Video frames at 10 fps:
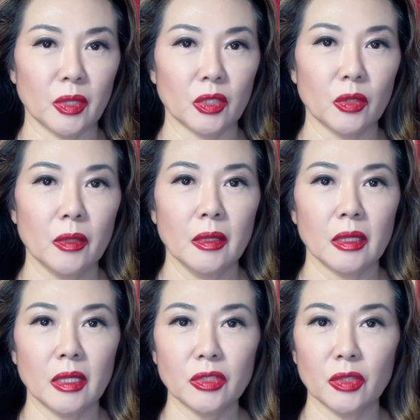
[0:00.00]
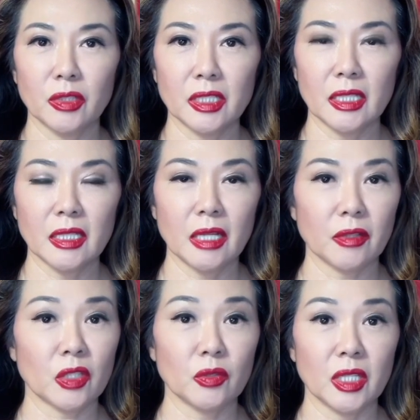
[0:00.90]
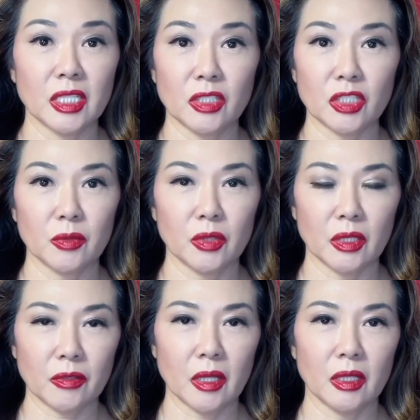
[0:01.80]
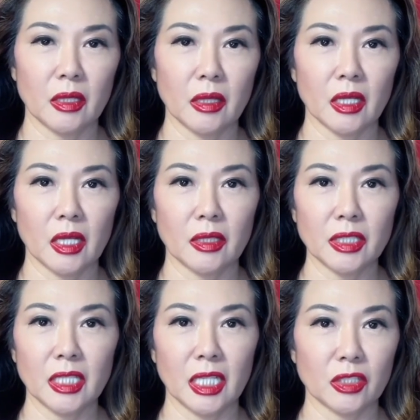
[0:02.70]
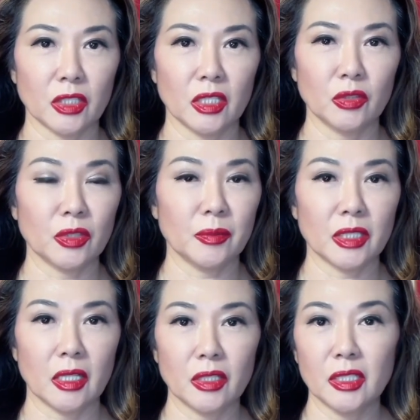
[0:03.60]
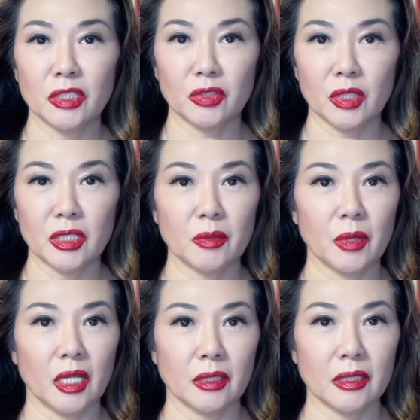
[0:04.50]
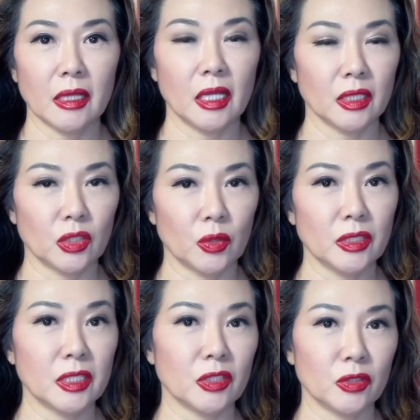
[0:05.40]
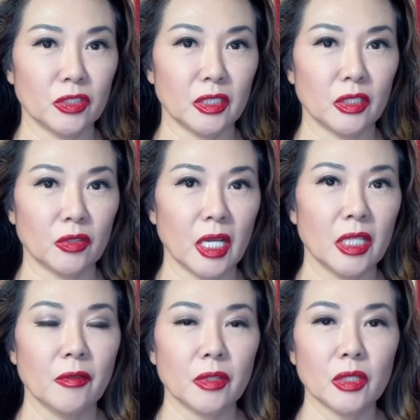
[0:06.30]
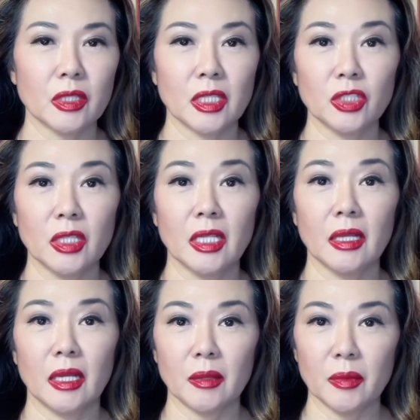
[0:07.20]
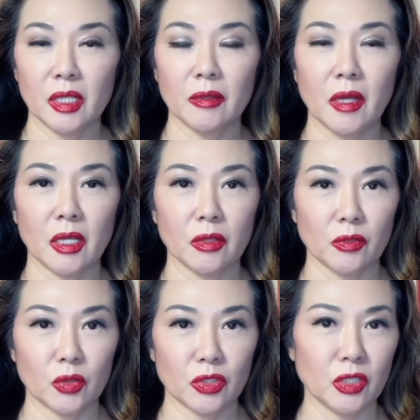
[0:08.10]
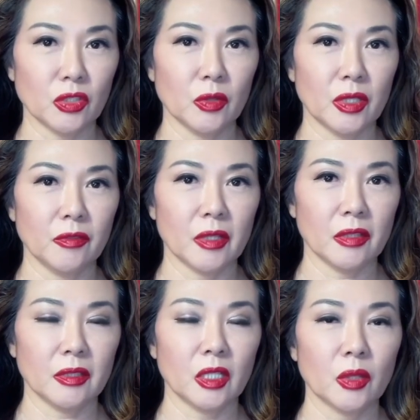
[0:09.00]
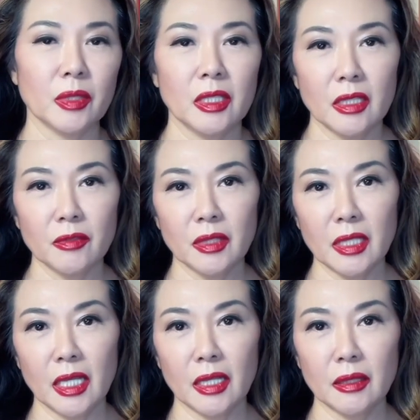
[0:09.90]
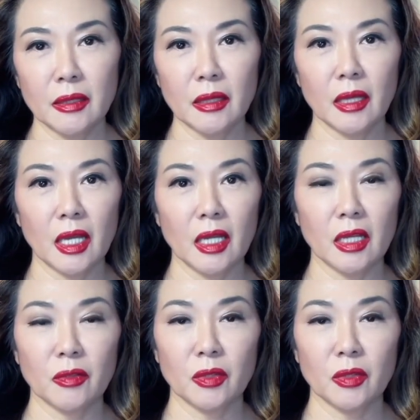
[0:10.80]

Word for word: medal. Suzy didn't have a good relationship with her father, her teenage years were spent under his strict demands. She wasn't interested in track and field initially, but her father forced her to run five kilometres every day. Her life